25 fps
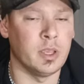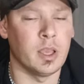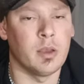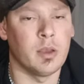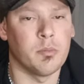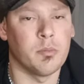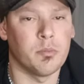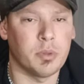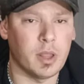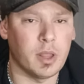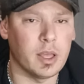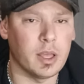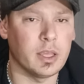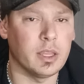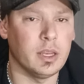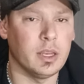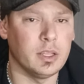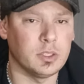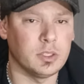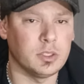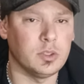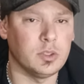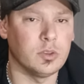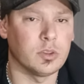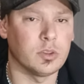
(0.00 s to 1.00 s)
and plug it
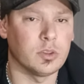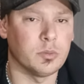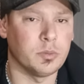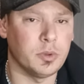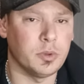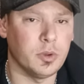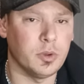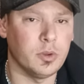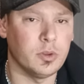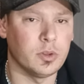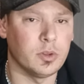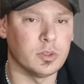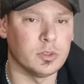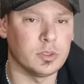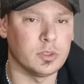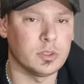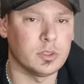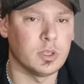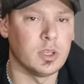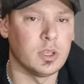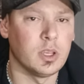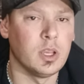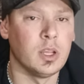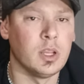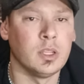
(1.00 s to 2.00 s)
into your computers
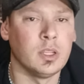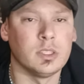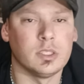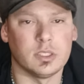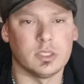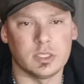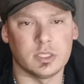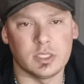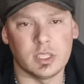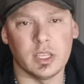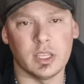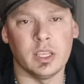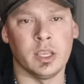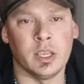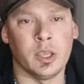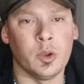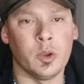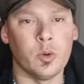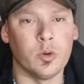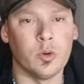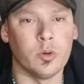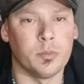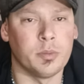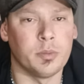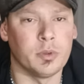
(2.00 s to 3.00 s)
to see
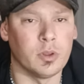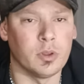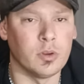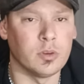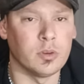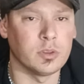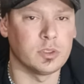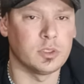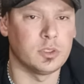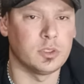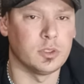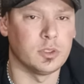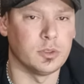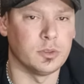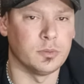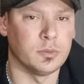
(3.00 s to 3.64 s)
who it belongs to.